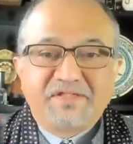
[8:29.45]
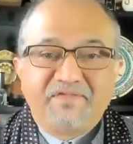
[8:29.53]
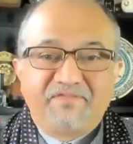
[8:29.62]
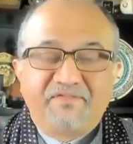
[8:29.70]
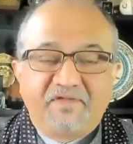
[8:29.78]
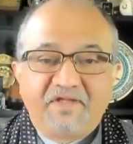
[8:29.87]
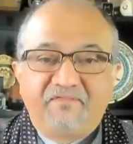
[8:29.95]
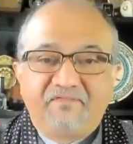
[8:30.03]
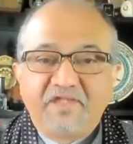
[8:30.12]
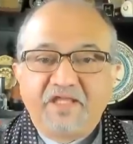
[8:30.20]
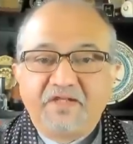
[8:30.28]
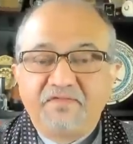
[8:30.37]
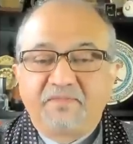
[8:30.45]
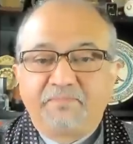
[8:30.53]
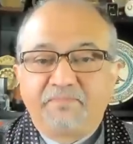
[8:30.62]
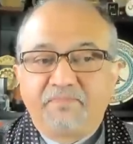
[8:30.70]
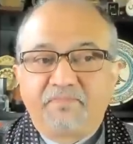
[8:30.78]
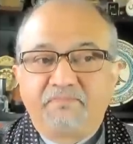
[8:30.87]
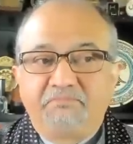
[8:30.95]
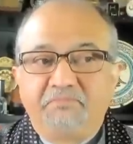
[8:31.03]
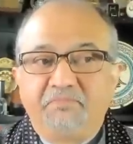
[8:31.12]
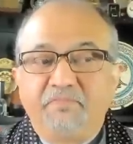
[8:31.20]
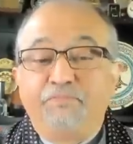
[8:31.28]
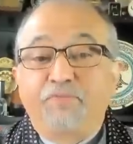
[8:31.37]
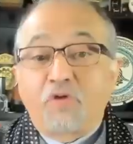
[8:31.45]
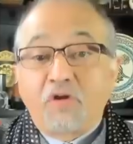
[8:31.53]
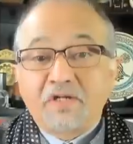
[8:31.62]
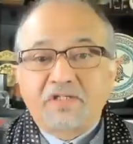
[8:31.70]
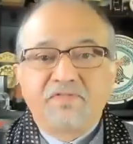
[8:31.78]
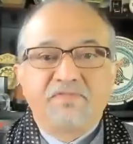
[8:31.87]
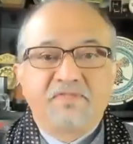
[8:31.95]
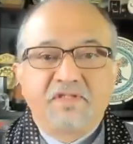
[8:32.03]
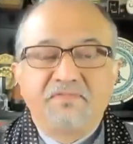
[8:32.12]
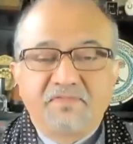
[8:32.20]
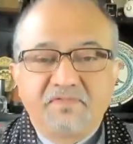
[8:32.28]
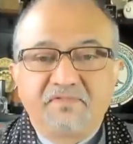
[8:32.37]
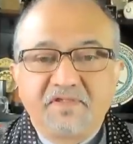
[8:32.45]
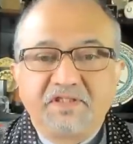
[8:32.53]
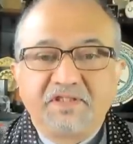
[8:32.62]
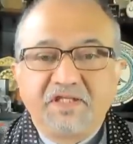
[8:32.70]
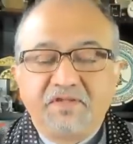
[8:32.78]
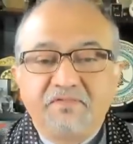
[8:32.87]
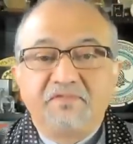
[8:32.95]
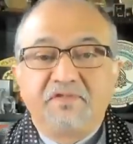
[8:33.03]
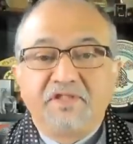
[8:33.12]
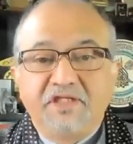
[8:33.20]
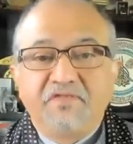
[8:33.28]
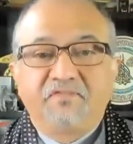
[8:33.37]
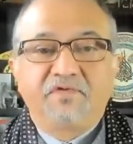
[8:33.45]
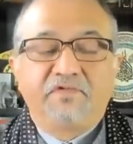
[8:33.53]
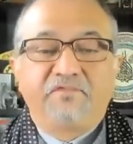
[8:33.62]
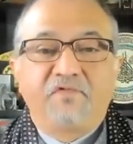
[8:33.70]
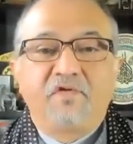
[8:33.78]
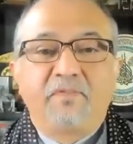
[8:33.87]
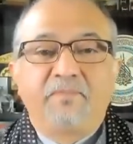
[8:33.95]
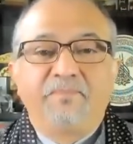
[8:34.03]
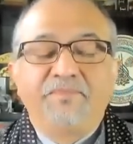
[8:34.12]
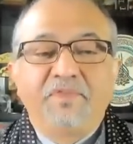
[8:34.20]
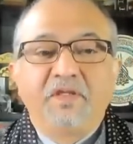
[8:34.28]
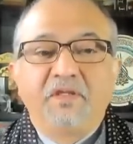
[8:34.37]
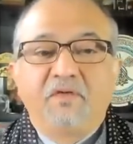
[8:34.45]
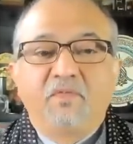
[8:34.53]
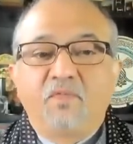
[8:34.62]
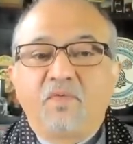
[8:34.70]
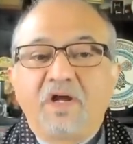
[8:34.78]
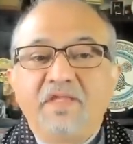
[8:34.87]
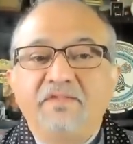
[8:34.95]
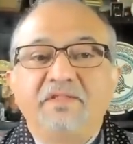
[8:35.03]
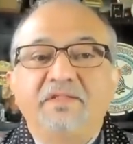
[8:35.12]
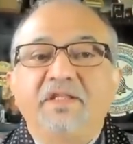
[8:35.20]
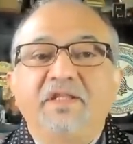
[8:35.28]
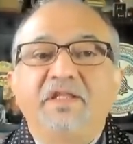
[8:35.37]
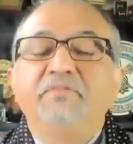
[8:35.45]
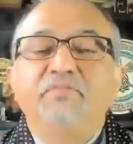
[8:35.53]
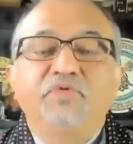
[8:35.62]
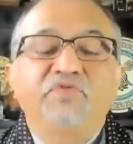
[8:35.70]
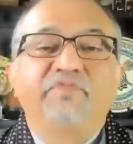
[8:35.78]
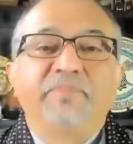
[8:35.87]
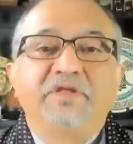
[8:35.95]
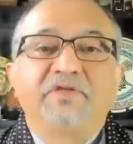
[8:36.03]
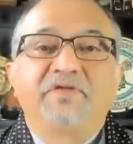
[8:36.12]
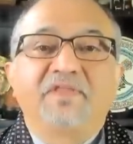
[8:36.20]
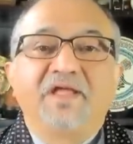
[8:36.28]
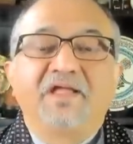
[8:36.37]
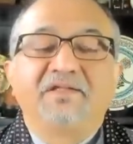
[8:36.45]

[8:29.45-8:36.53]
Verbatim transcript: If there is a broad consensus that there is need for reform, why isn't there any movement on that?